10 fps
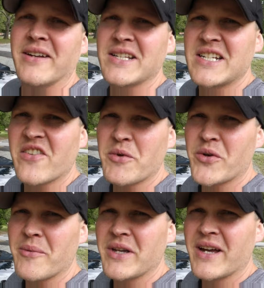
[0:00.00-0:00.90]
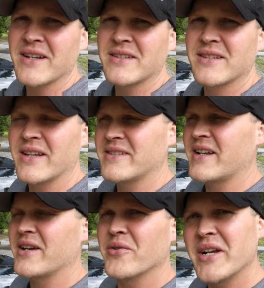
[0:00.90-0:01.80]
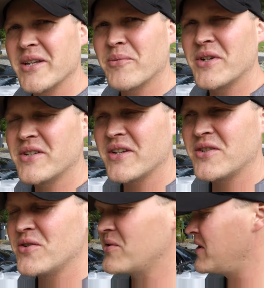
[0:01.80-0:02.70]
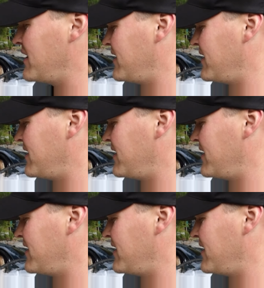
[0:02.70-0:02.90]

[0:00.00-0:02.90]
that's enough of me rambling, guys. Like I said, I greatly appreciate you